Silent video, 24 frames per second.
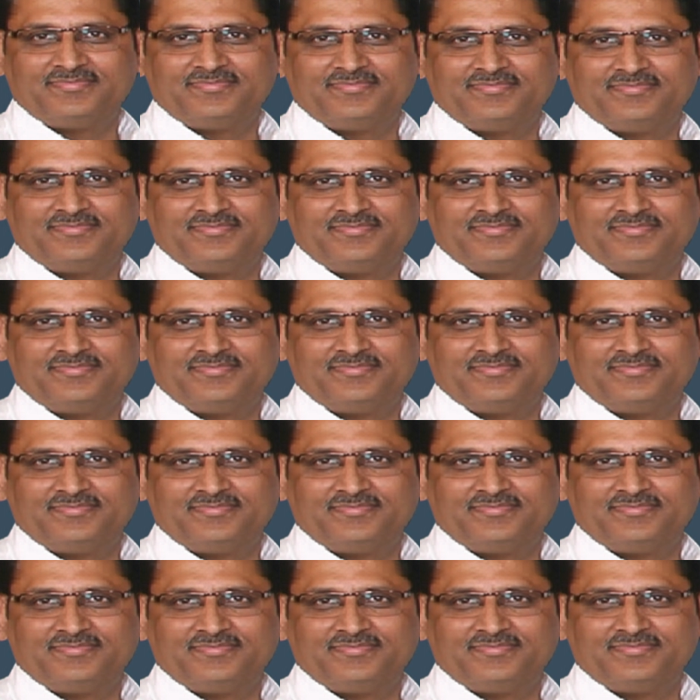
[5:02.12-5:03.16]

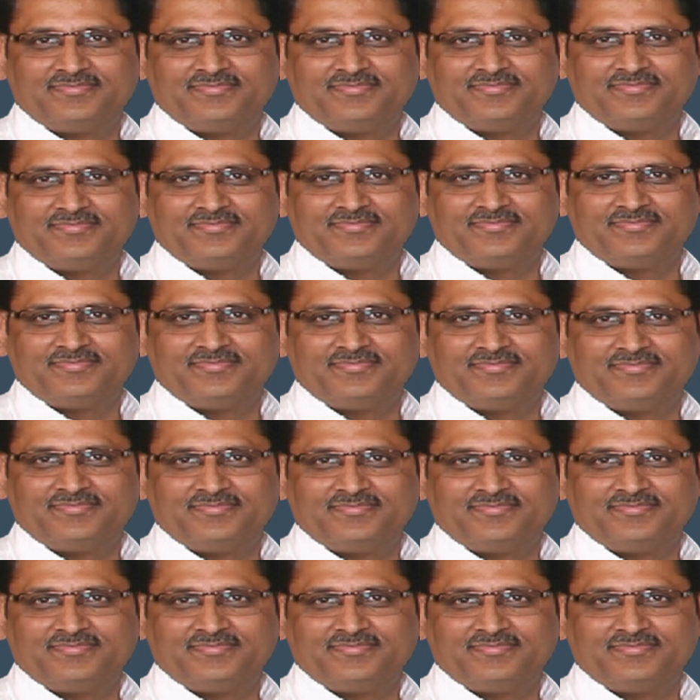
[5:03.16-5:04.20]

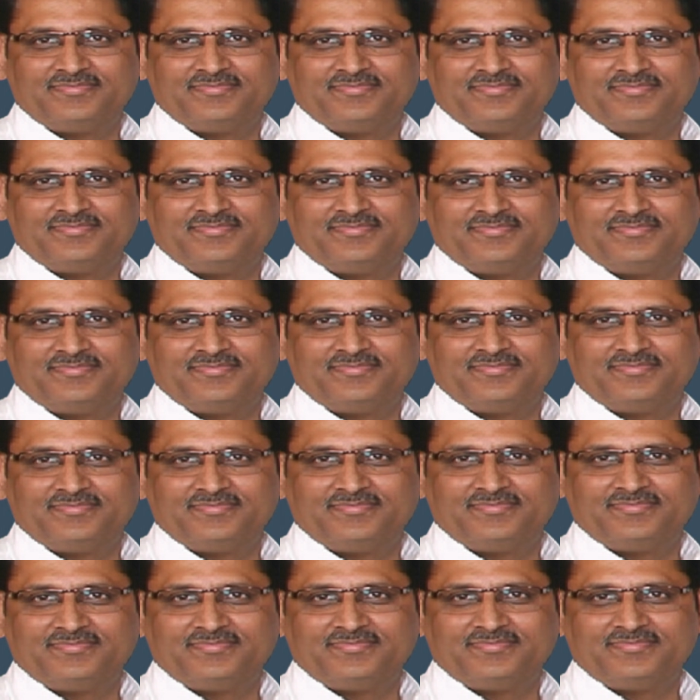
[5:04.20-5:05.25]

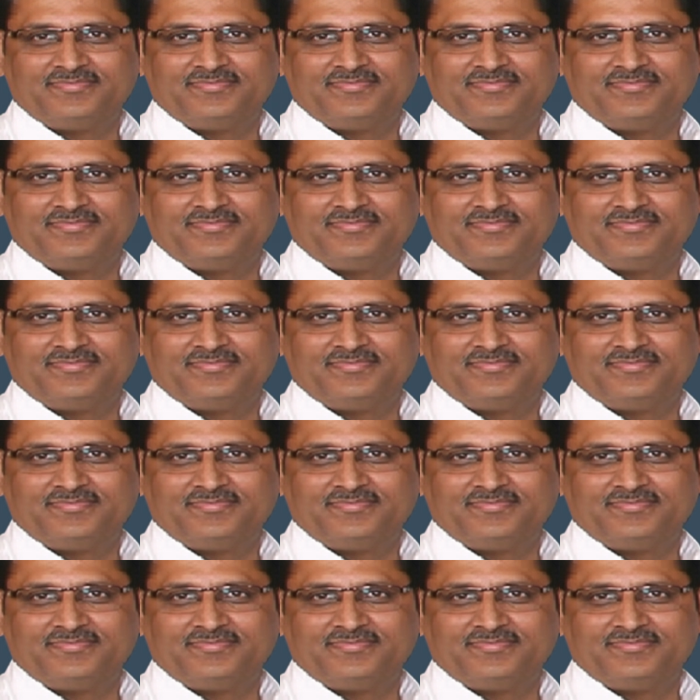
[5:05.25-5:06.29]

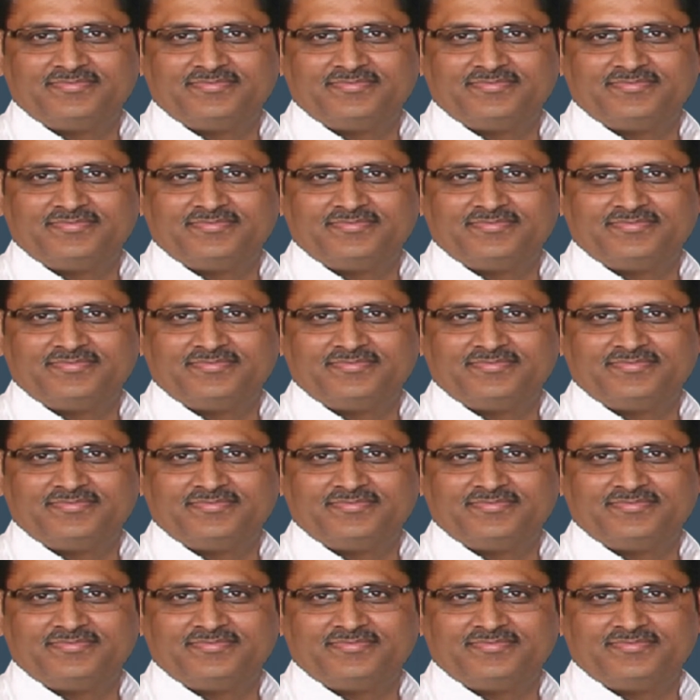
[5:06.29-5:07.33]

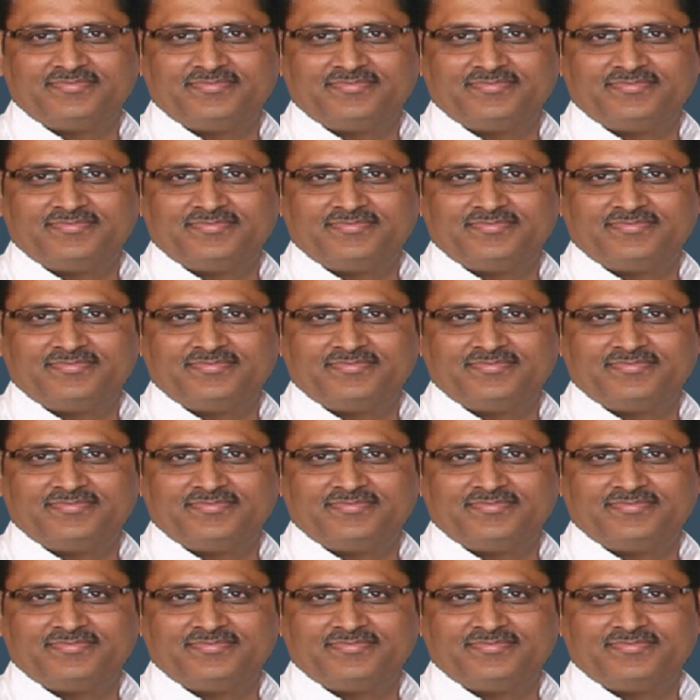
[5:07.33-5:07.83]
This person isn't speaking.